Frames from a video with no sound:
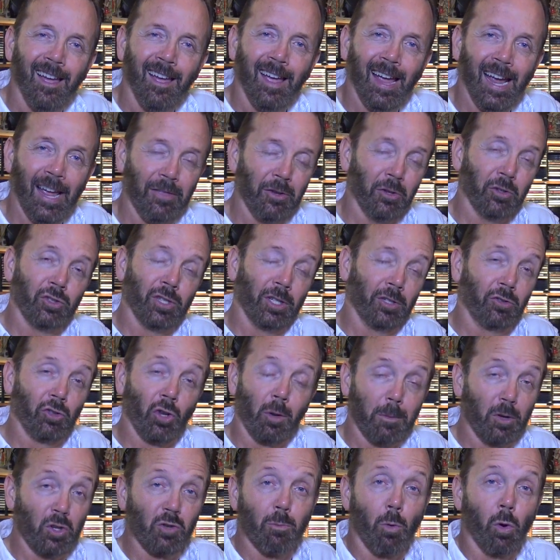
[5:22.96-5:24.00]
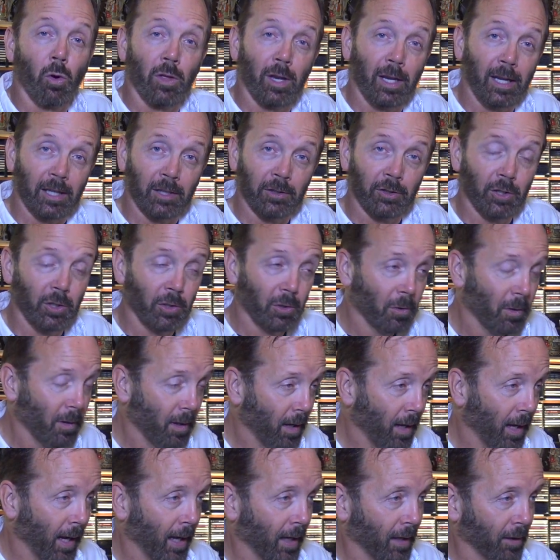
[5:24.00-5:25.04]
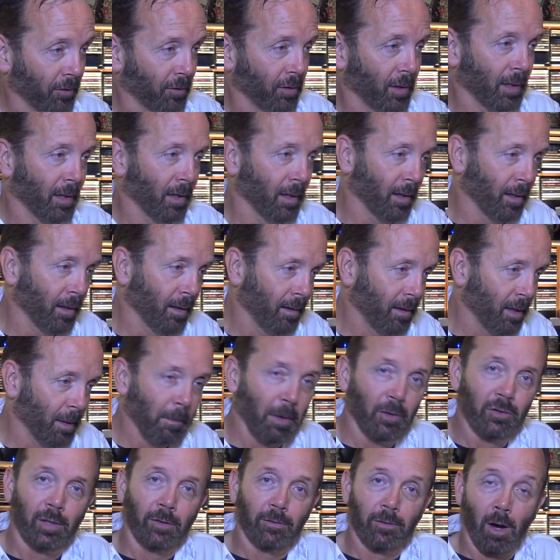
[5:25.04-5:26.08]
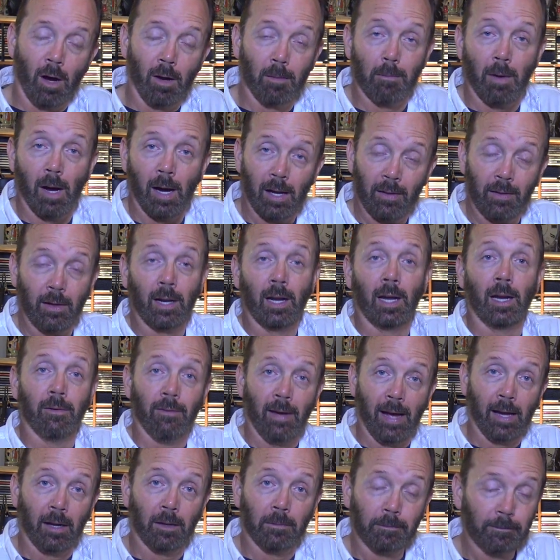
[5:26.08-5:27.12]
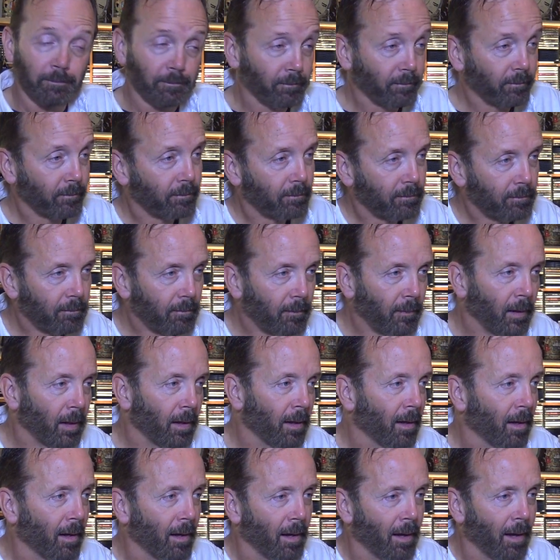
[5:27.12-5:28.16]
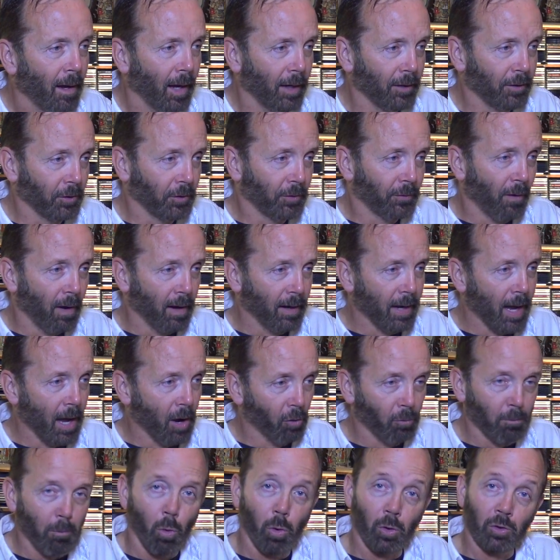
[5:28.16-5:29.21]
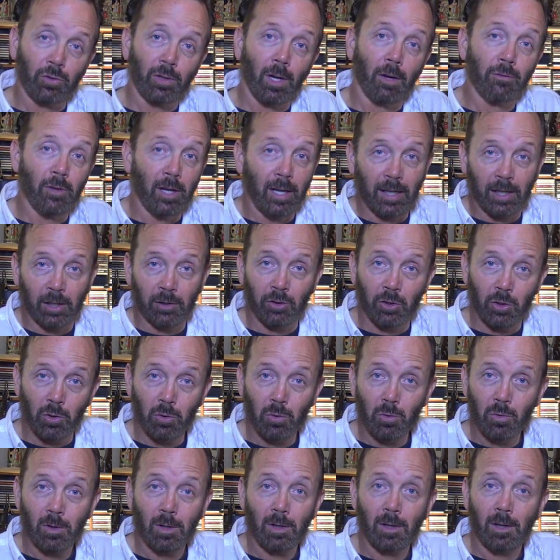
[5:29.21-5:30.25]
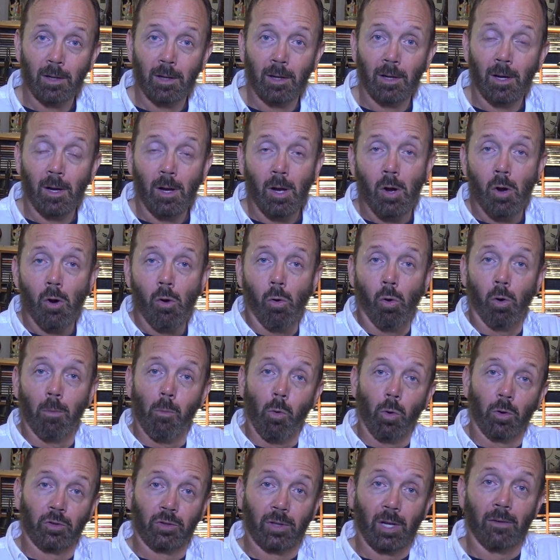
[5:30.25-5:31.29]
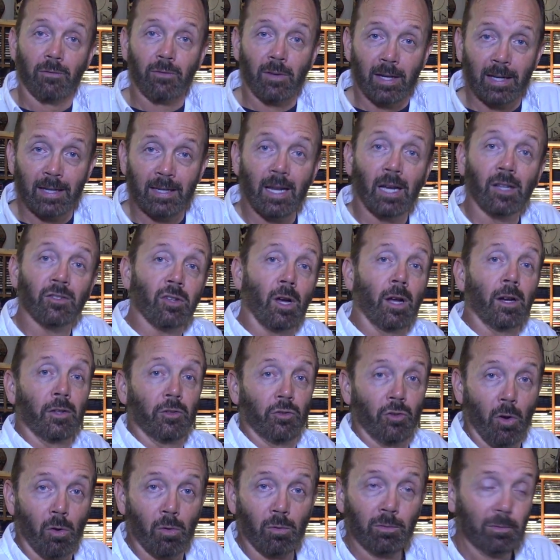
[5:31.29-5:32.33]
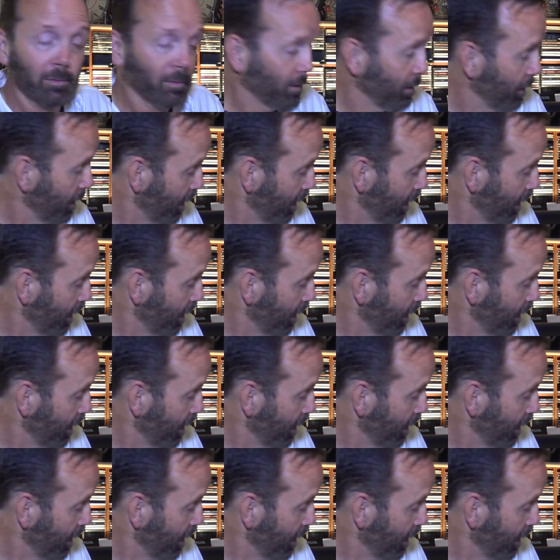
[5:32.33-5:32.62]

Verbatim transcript: And there's just so much more that he can do as uh, the months have gone by that I've had him. I just find out more stuff that he can do or more stuff that he does on his own